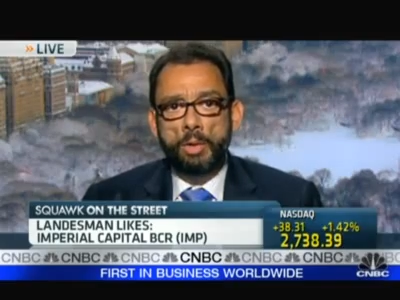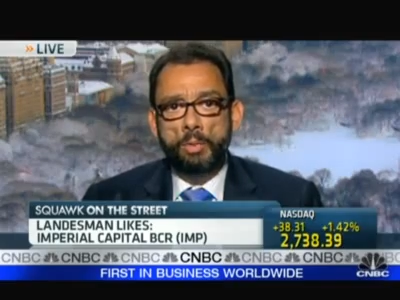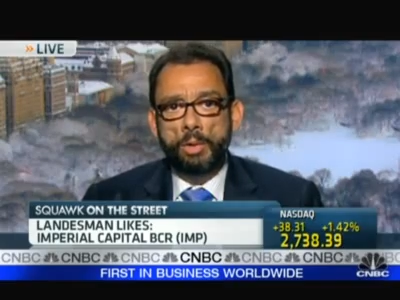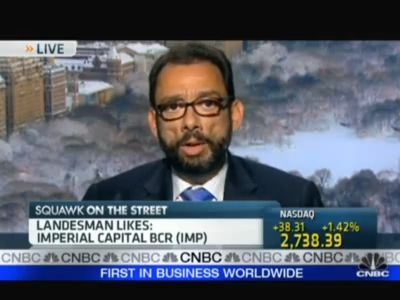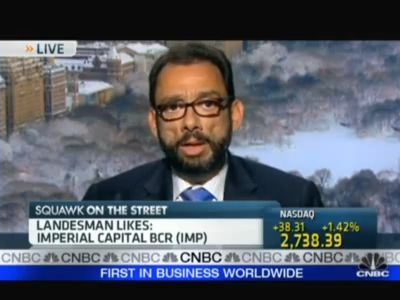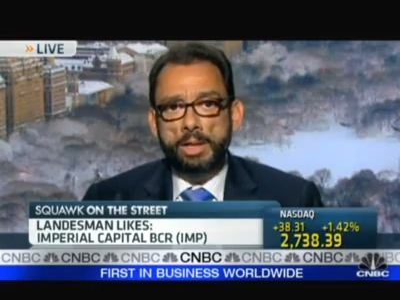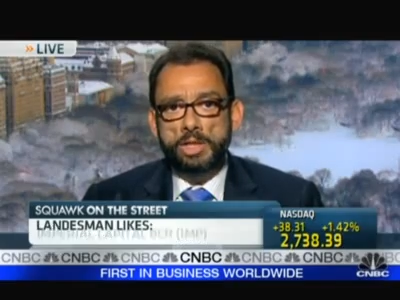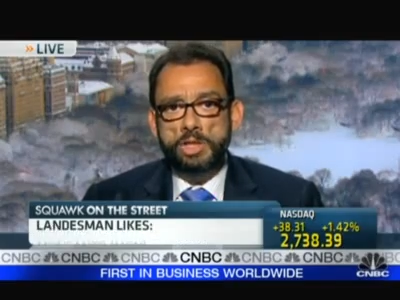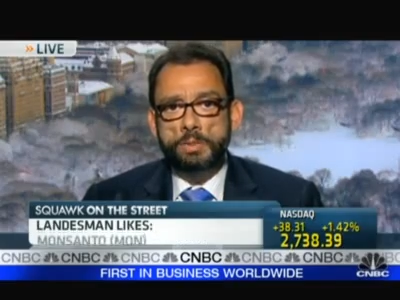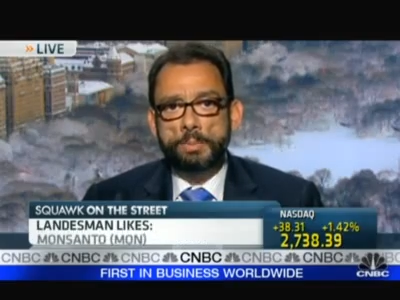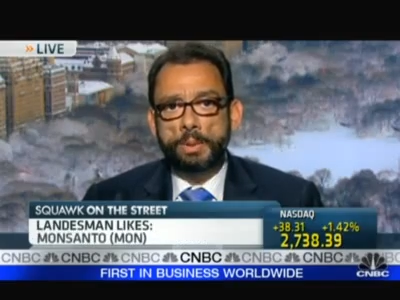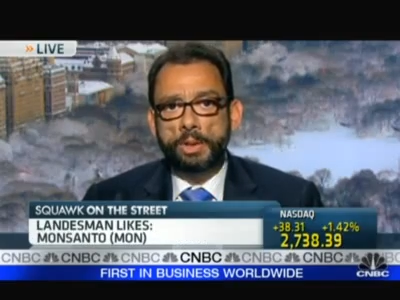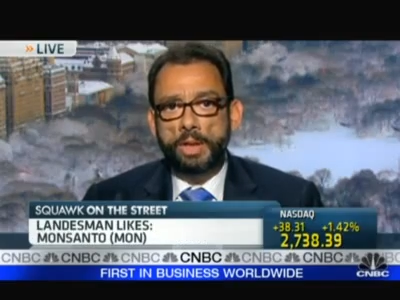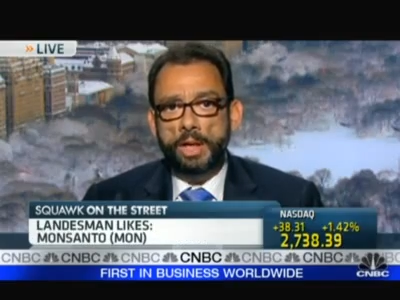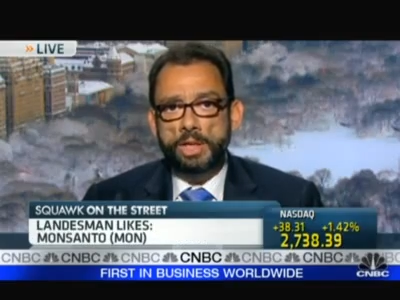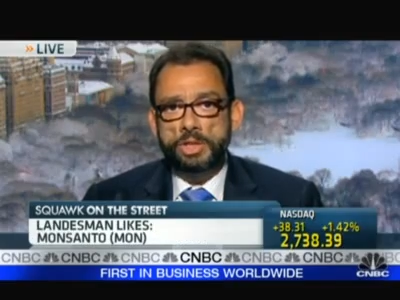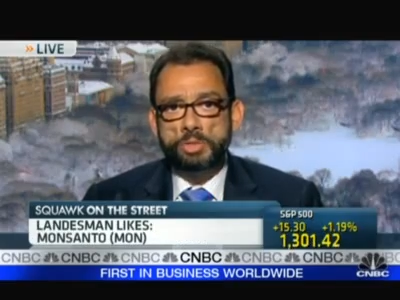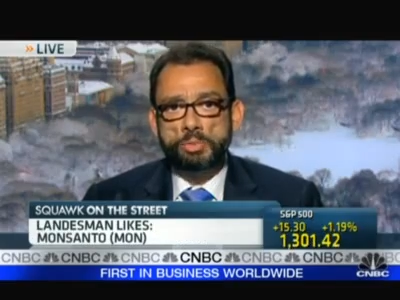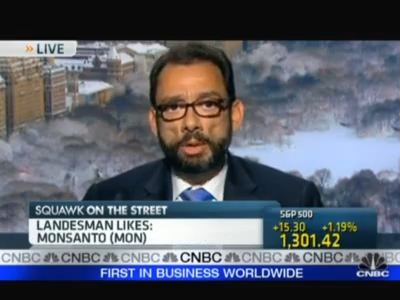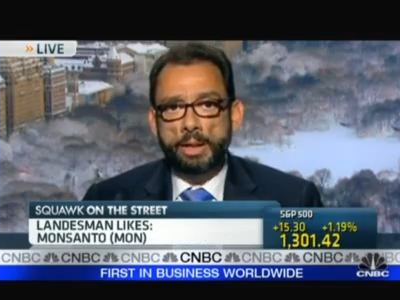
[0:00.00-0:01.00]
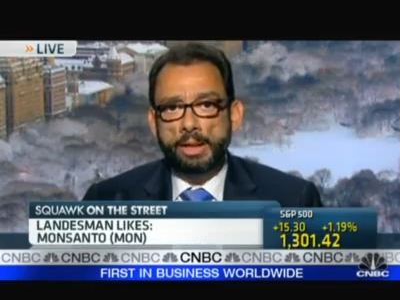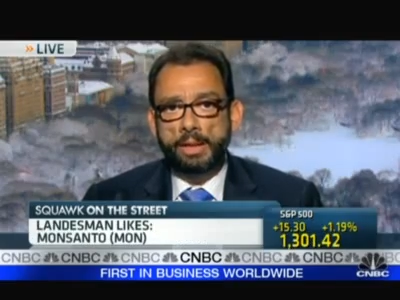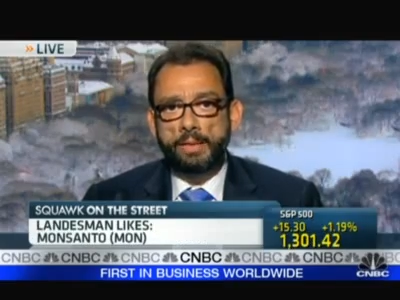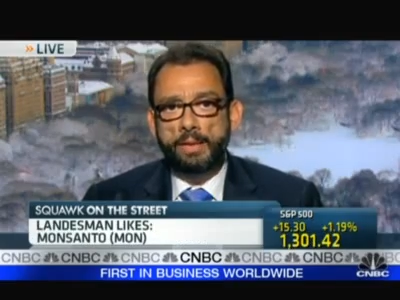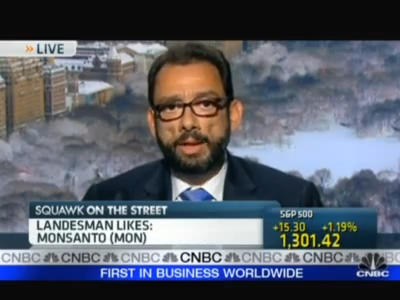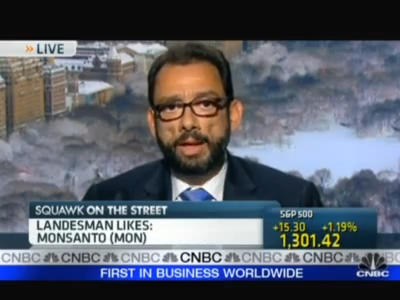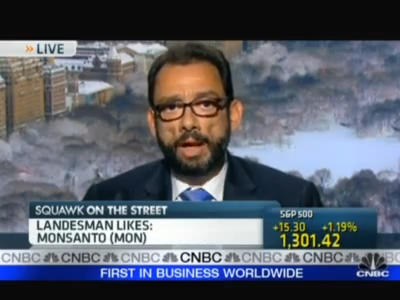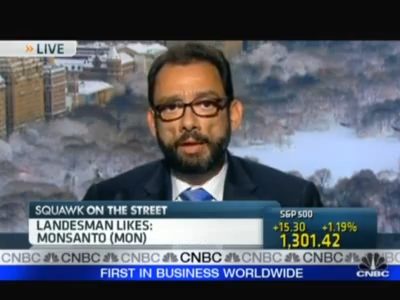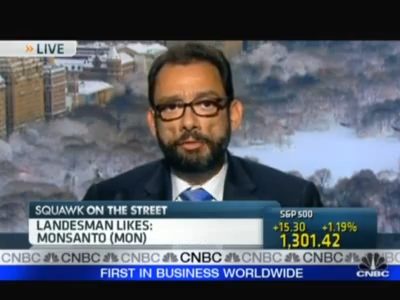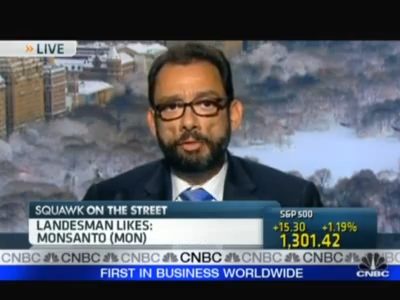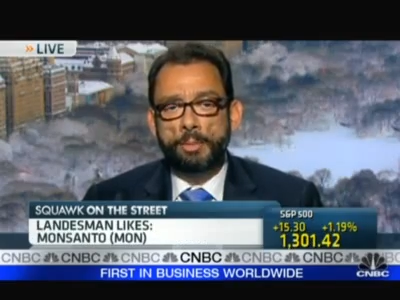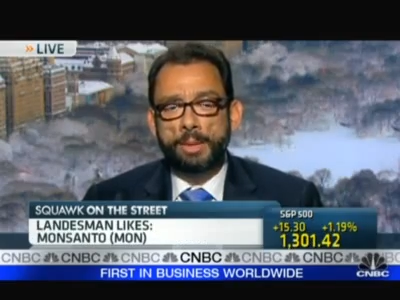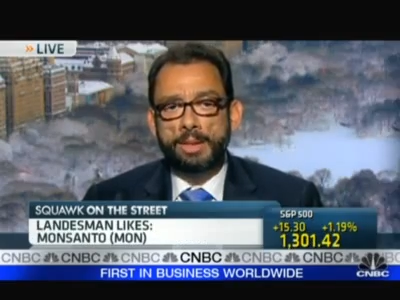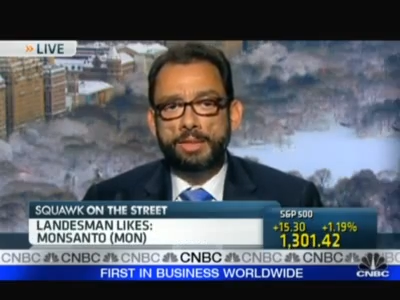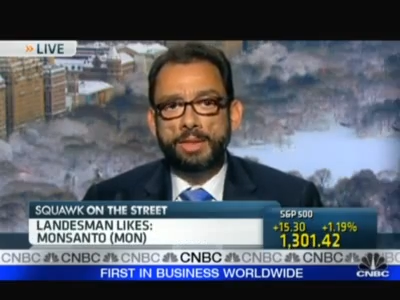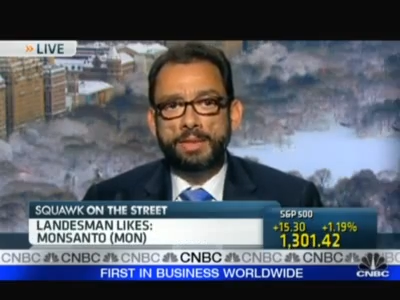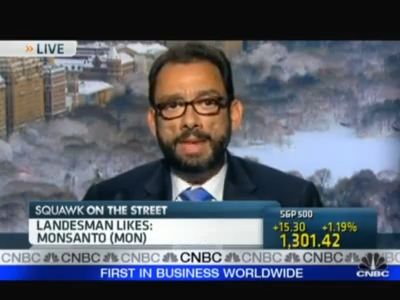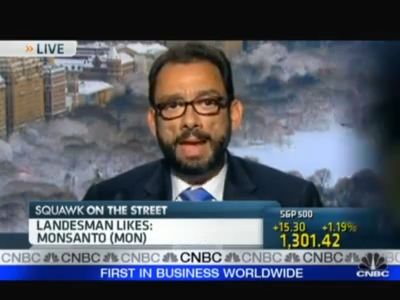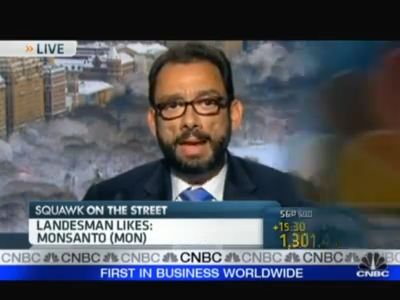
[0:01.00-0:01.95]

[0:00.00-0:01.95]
where Hezbollah is running the government,